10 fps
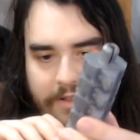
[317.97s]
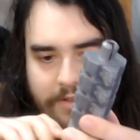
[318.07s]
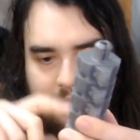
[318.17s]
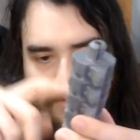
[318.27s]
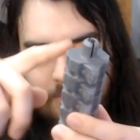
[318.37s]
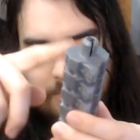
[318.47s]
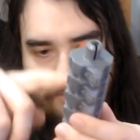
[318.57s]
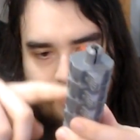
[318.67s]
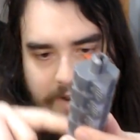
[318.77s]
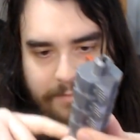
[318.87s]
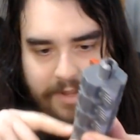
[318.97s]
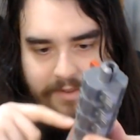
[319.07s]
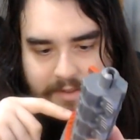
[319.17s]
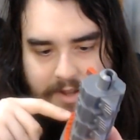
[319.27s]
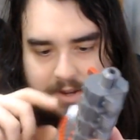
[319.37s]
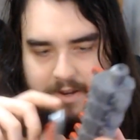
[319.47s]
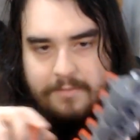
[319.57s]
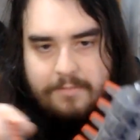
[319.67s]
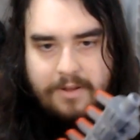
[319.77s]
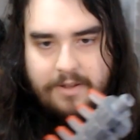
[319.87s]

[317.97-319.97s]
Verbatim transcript: The, all the red bits lined up.